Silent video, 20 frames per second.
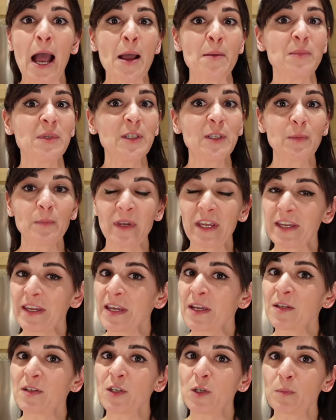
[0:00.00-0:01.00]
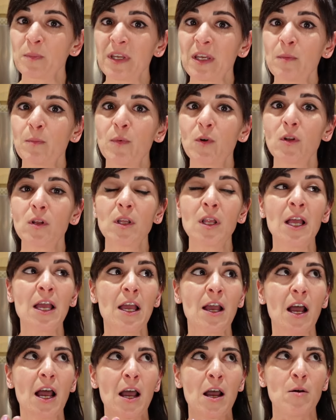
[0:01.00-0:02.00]
I'm speaking to people
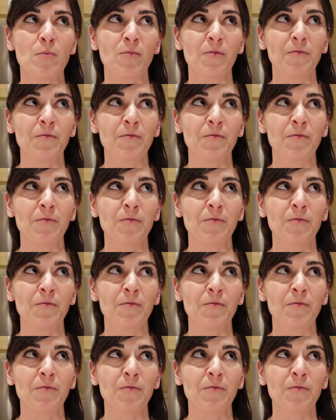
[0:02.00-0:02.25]
um,